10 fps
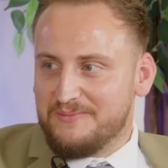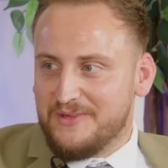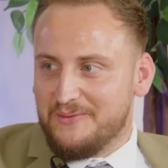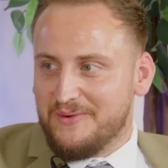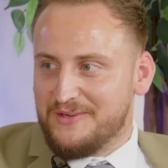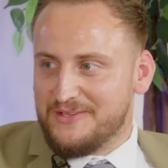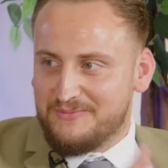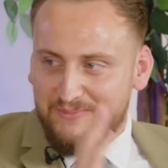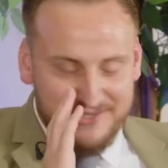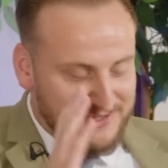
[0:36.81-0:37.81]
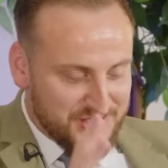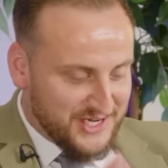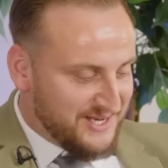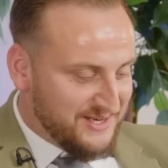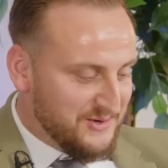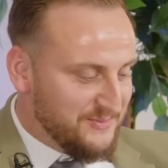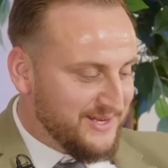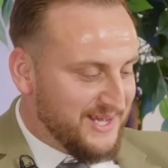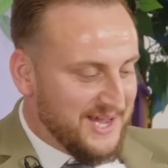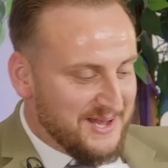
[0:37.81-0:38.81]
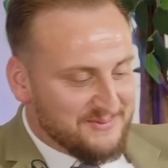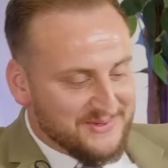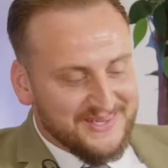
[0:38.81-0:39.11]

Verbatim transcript: Don't worry. Just message Shane; he'll make that happen.